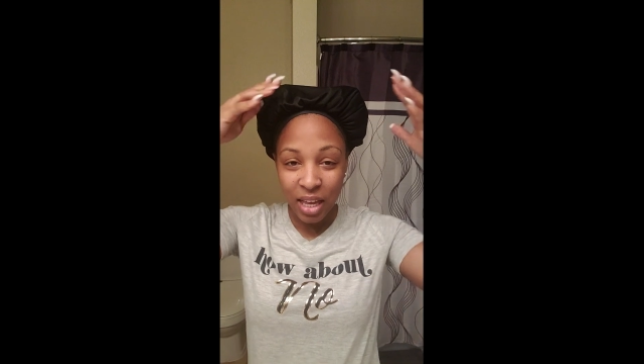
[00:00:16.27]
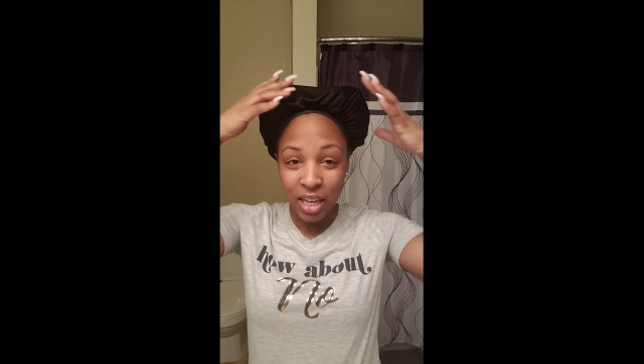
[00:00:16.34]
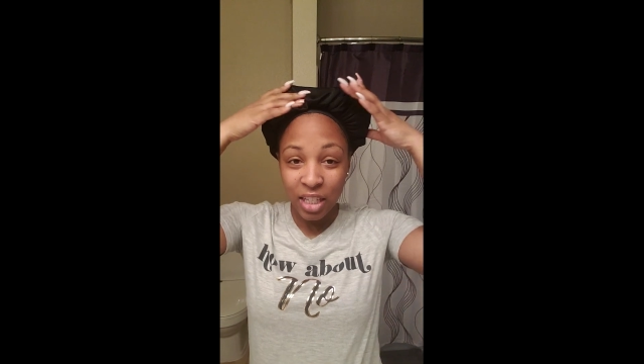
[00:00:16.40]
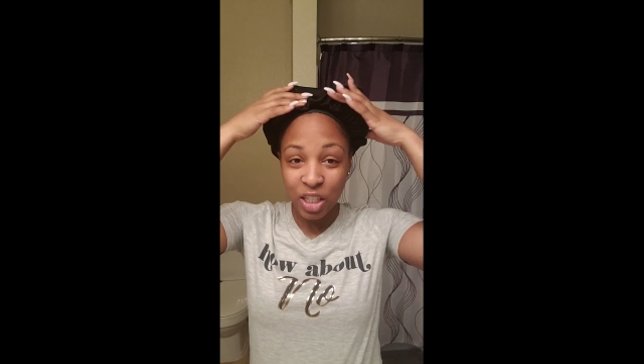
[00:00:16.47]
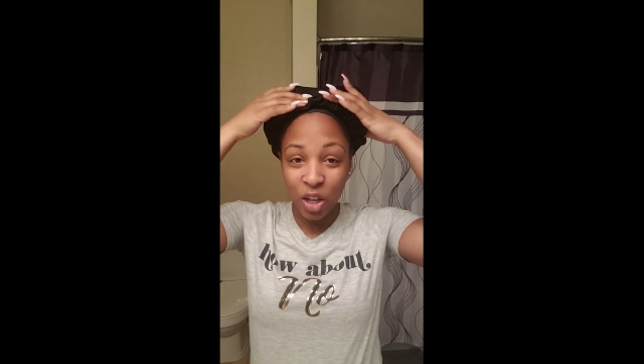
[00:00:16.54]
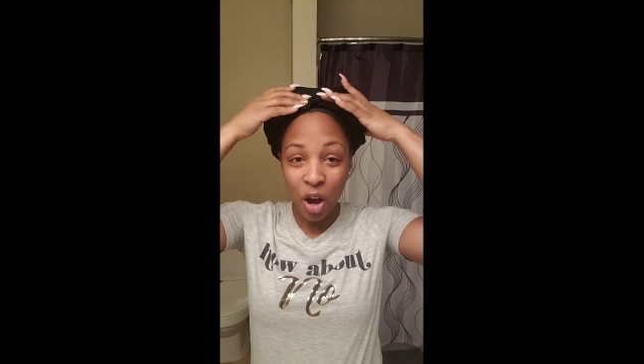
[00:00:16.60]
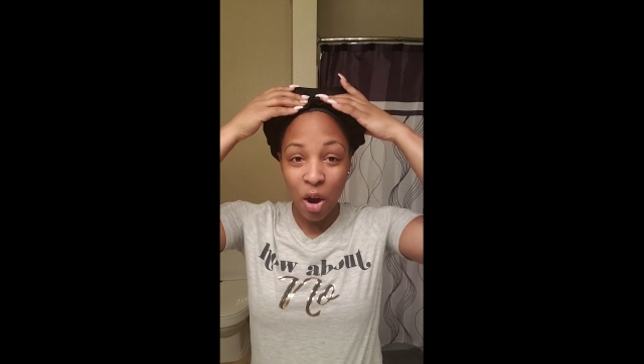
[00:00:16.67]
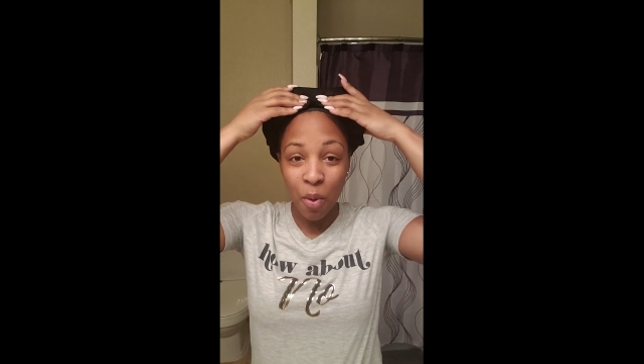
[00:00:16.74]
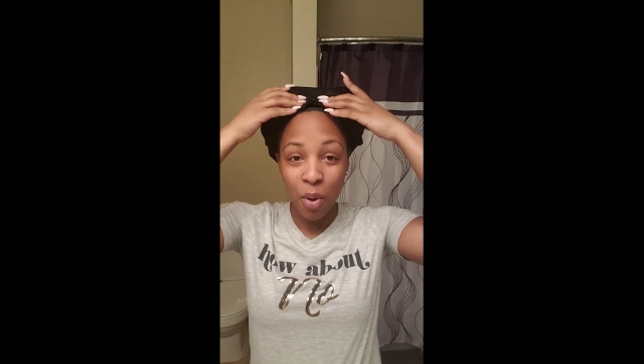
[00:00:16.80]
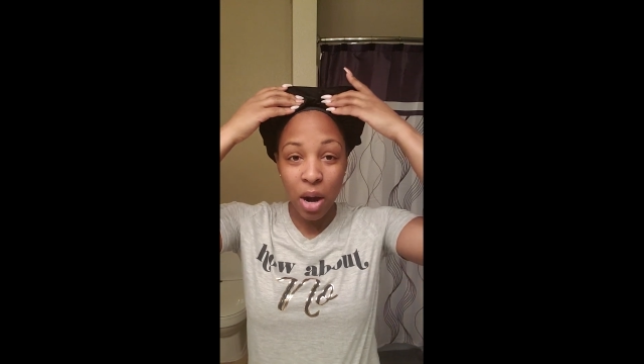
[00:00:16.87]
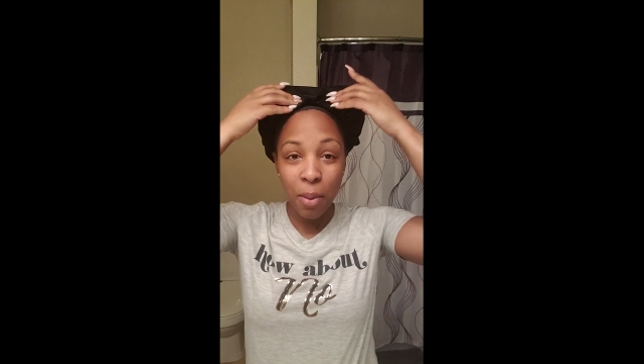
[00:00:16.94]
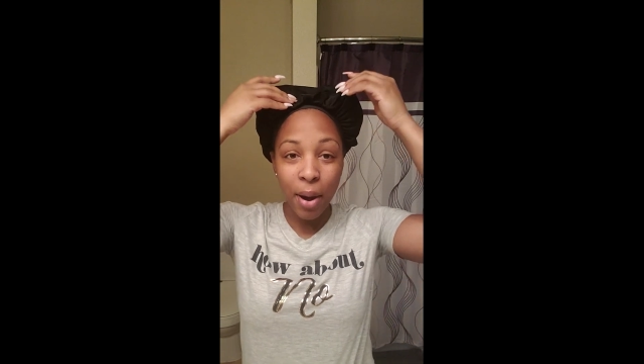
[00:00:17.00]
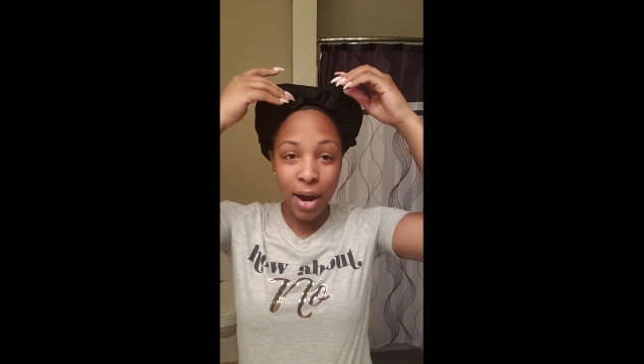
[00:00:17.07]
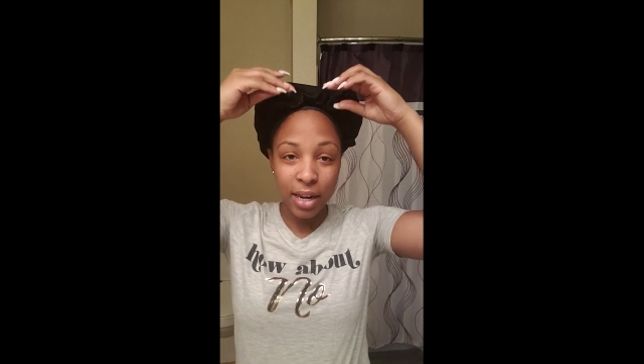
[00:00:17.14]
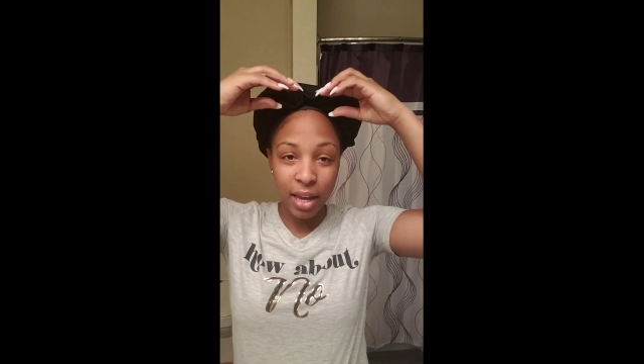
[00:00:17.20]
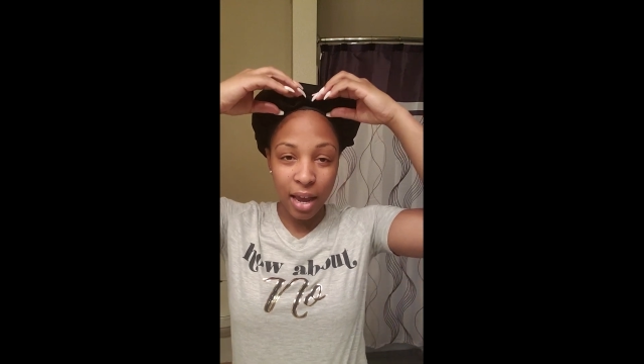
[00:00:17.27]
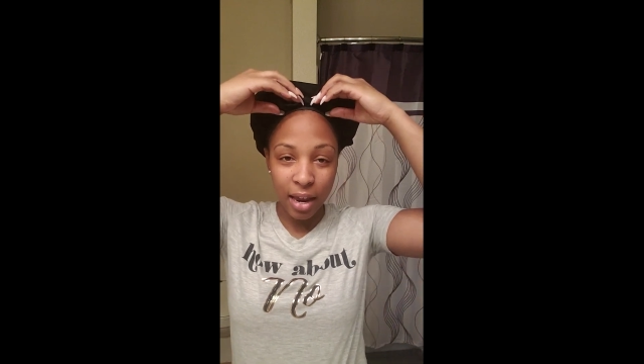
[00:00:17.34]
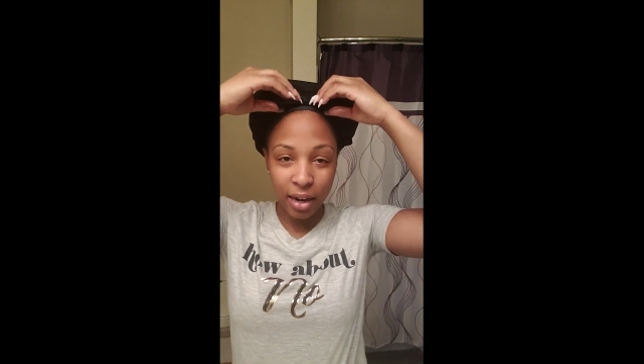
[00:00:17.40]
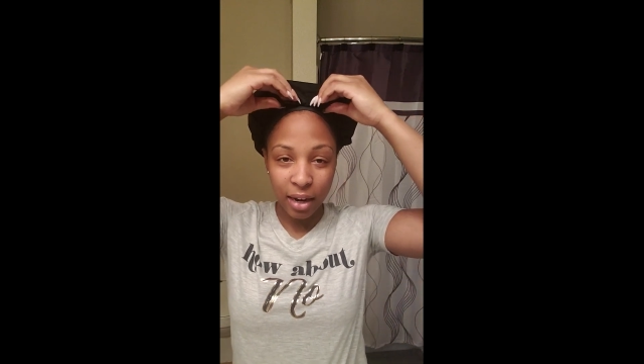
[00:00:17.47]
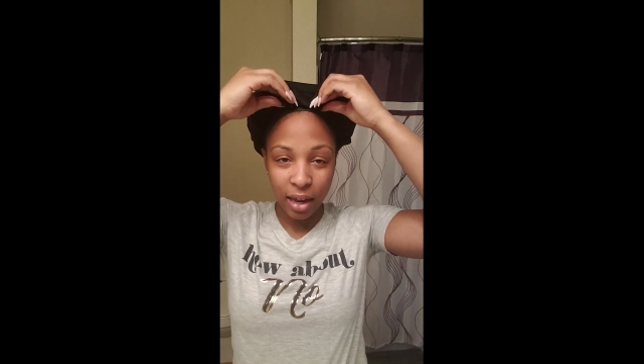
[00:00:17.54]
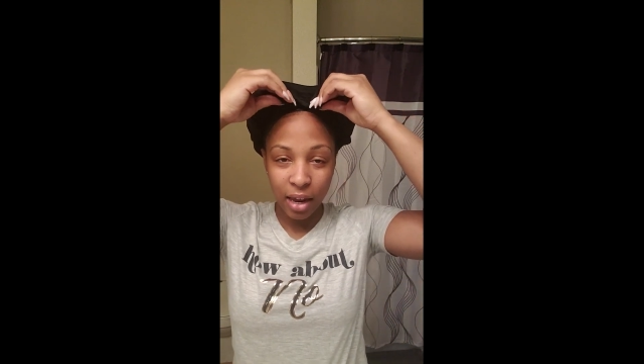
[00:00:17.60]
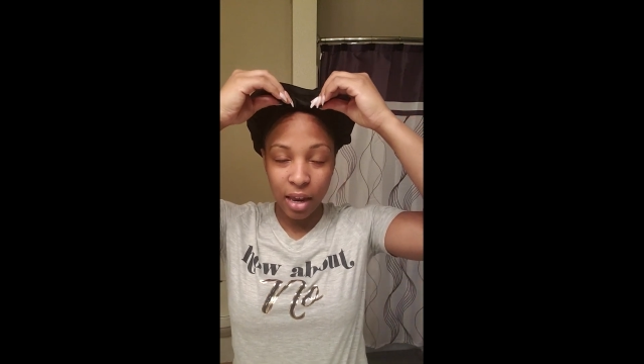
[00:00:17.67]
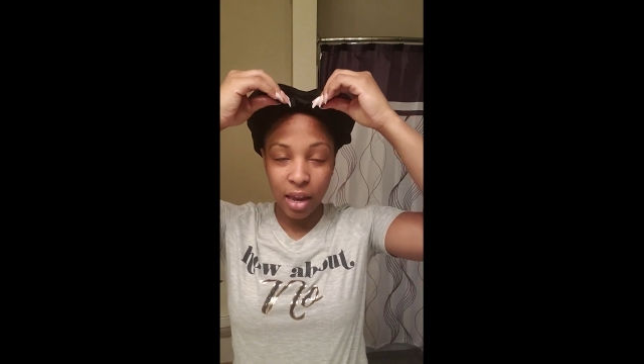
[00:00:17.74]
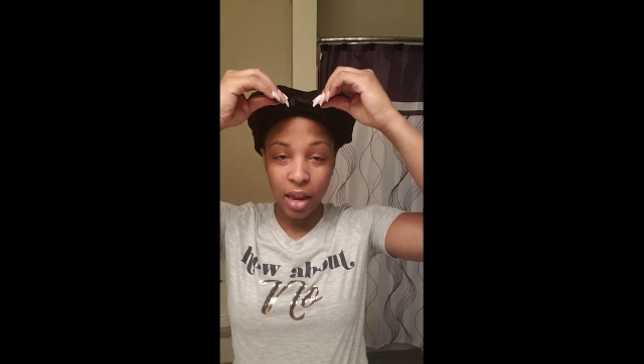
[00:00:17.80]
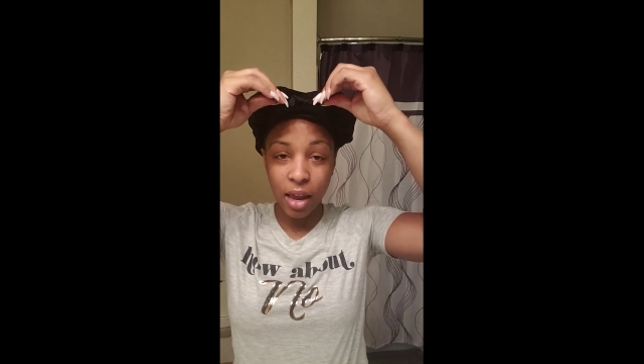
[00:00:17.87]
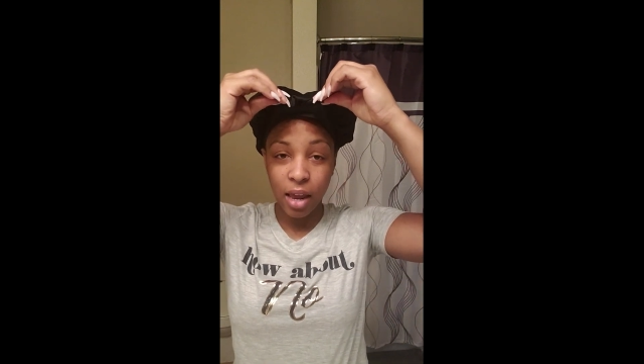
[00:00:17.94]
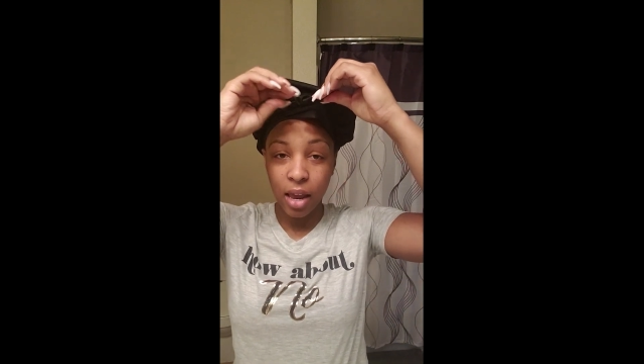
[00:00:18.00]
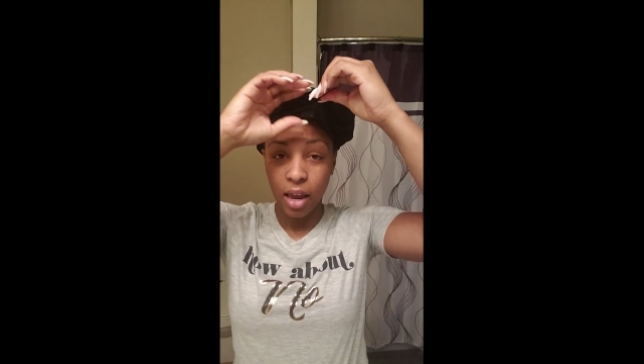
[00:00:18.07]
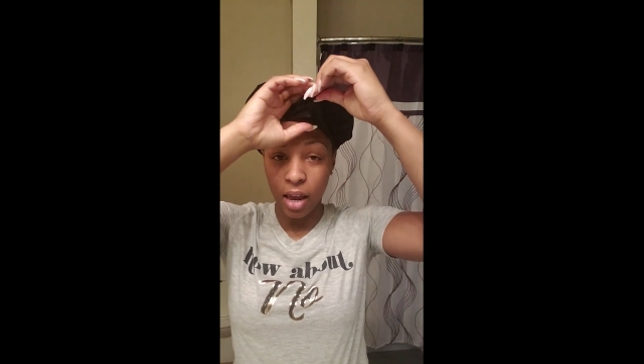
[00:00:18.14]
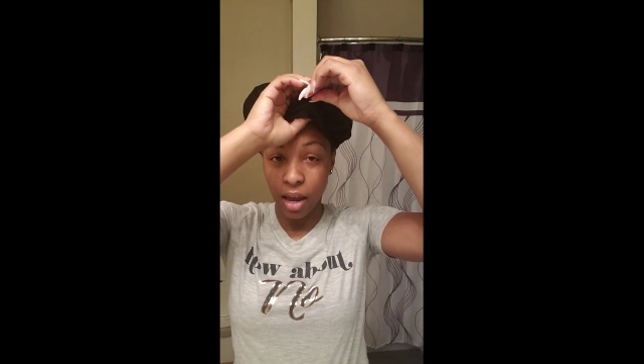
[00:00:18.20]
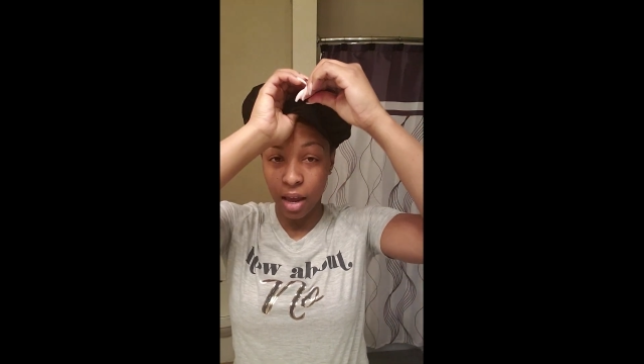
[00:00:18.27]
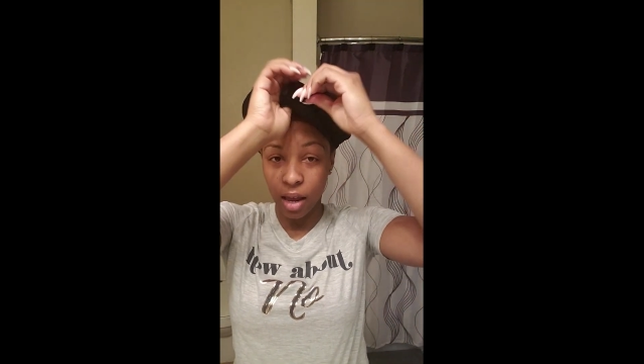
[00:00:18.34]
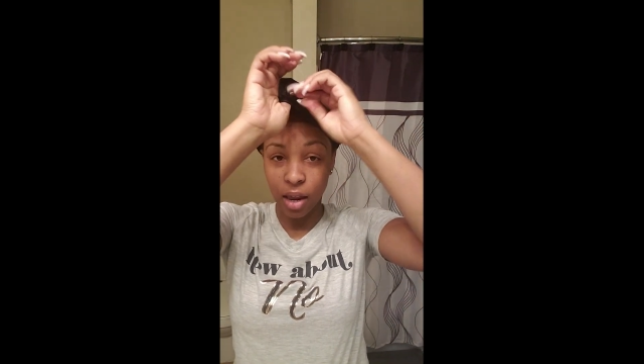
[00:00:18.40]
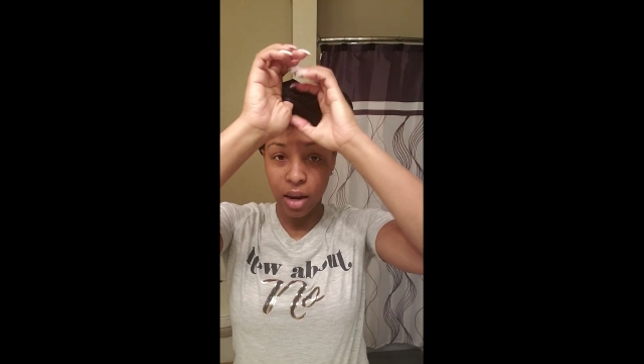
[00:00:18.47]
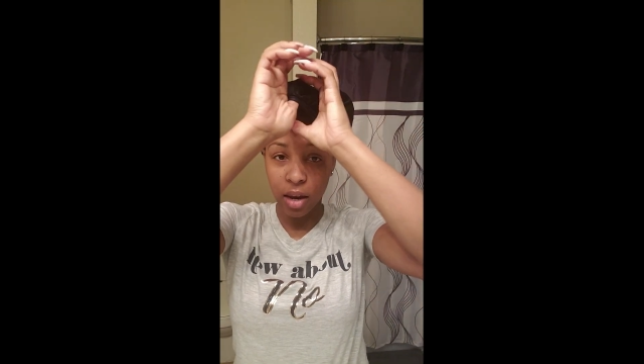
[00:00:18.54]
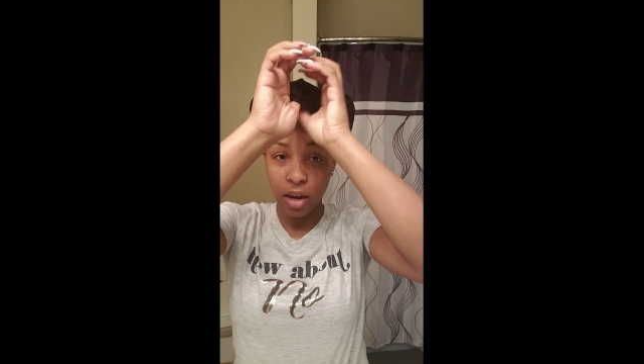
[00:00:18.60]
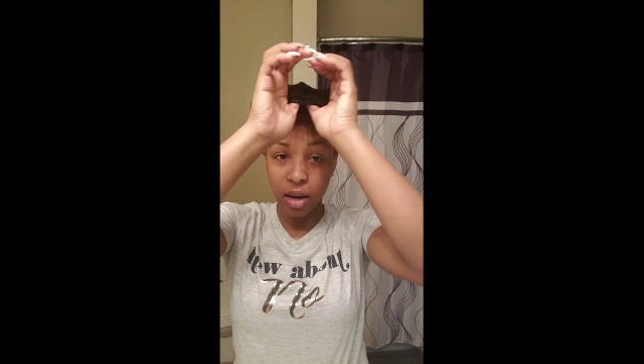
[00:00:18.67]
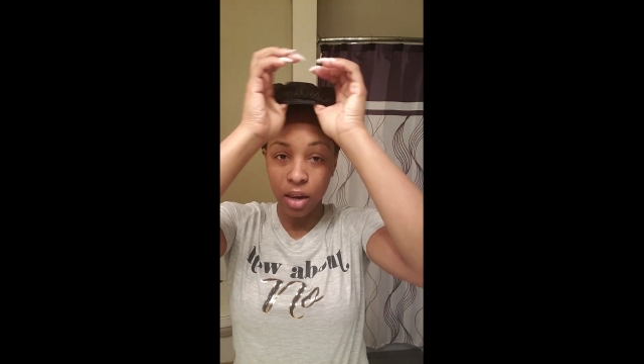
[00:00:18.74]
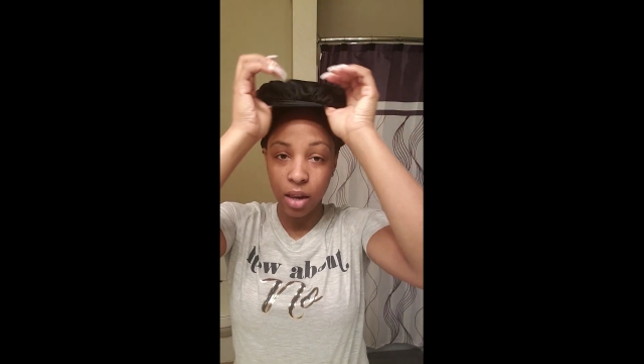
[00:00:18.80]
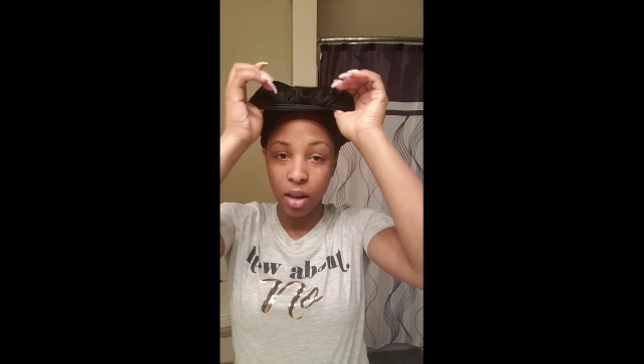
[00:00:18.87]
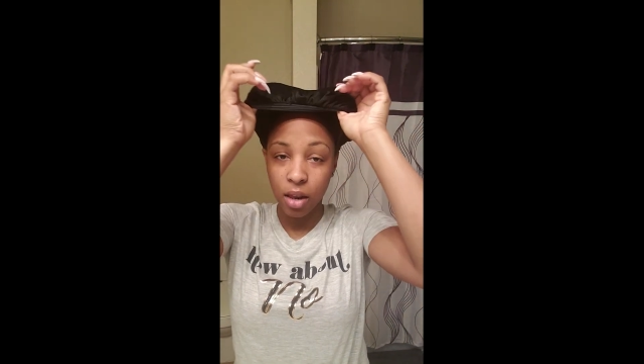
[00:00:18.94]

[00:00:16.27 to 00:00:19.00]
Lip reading: So I'll wear a bonnet at night and